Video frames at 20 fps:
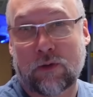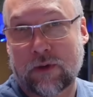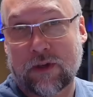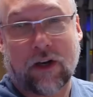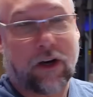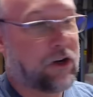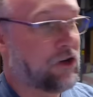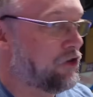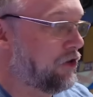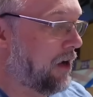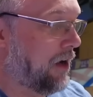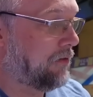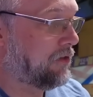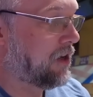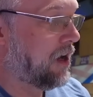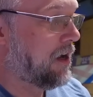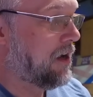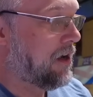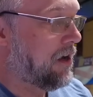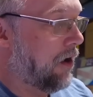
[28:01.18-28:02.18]
it, the hard drives,
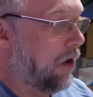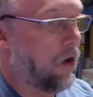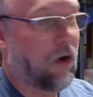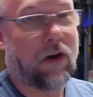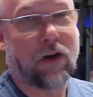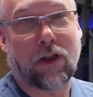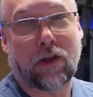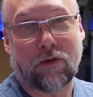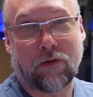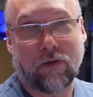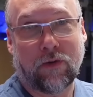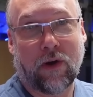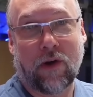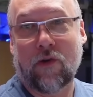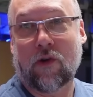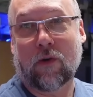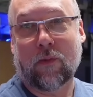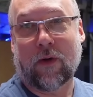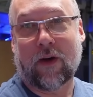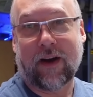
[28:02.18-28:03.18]
all through a
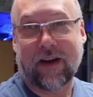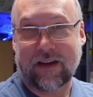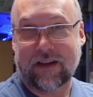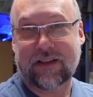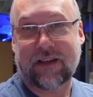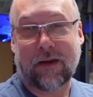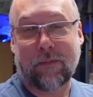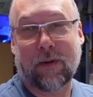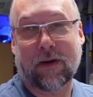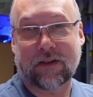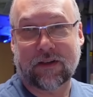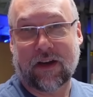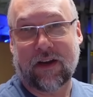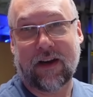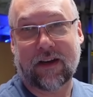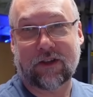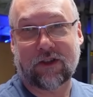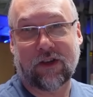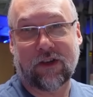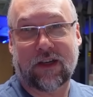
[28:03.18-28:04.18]
normal ISA bus
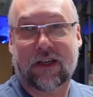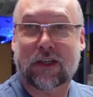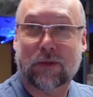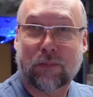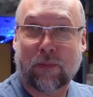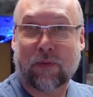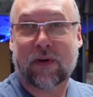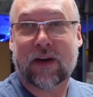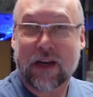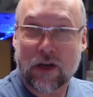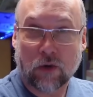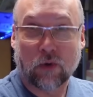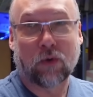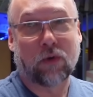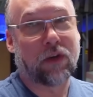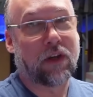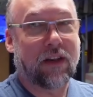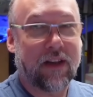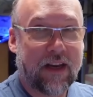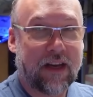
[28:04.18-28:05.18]
connection. It's pretty cool,
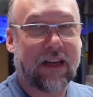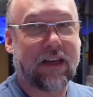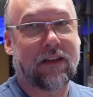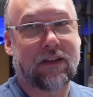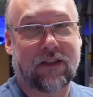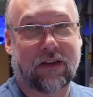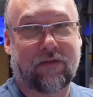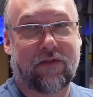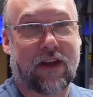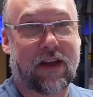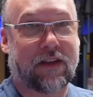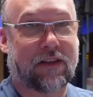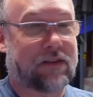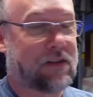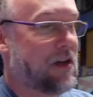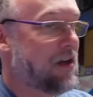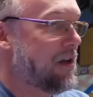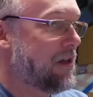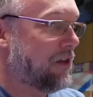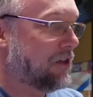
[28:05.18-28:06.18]
the lineage of this.
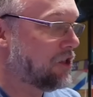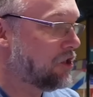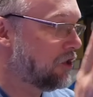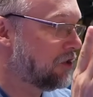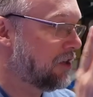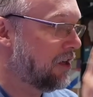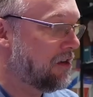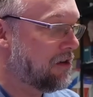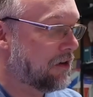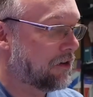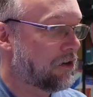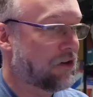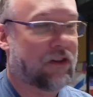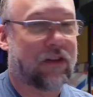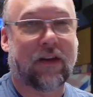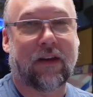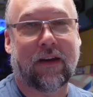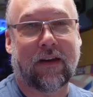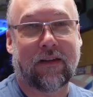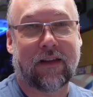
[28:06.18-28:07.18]
This is just another
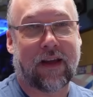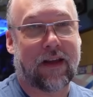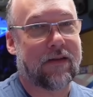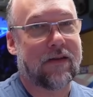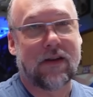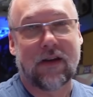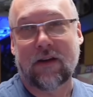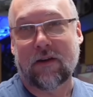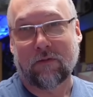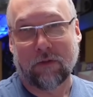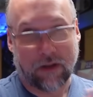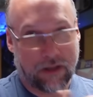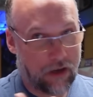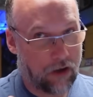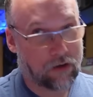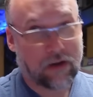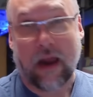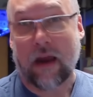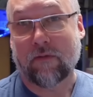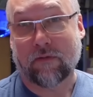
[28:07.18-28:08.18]
thing that really all
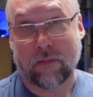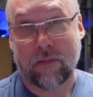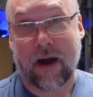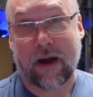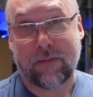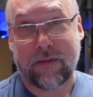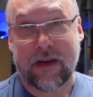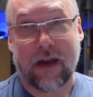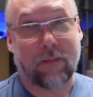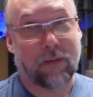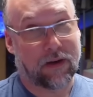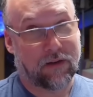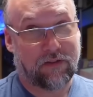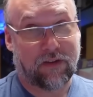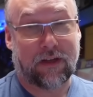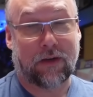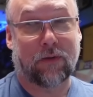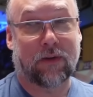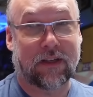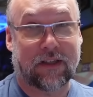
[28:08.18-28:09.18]
came from IBM on the
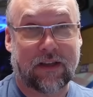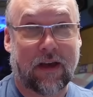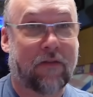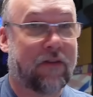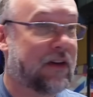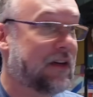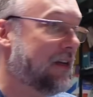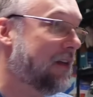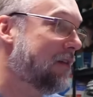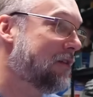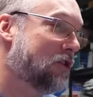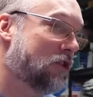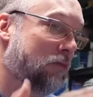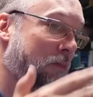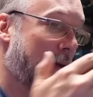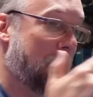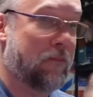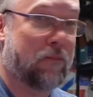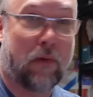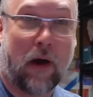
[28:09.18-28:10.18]
5170 and just
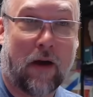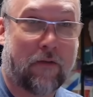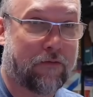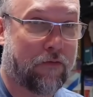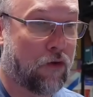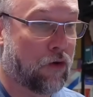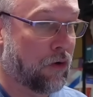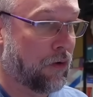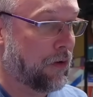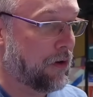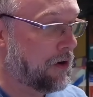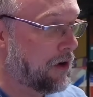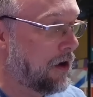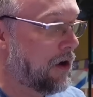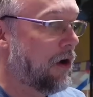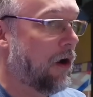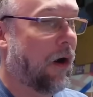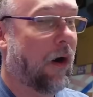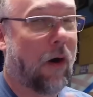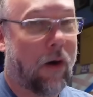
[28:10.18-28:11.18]
been brought forward
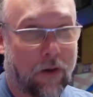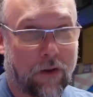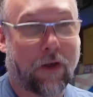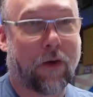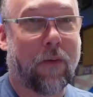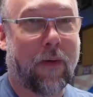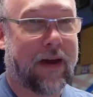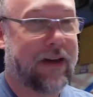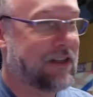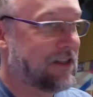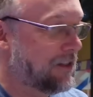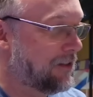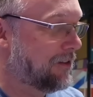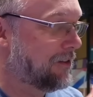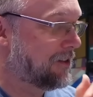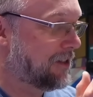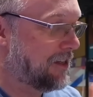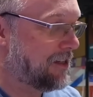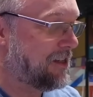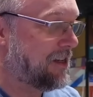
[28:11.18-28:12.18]
all the way till
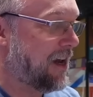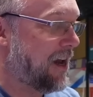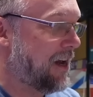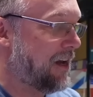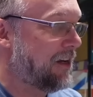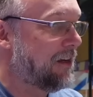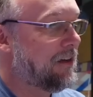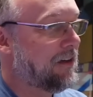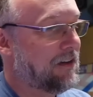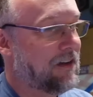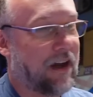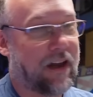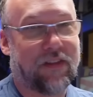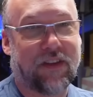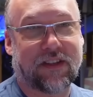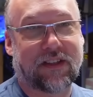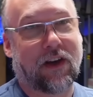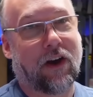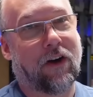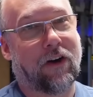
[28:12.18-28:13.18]
today. And
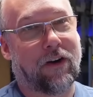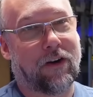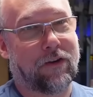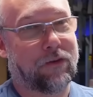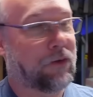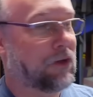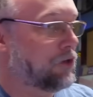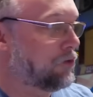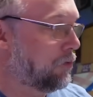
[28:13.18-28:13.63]
this card, which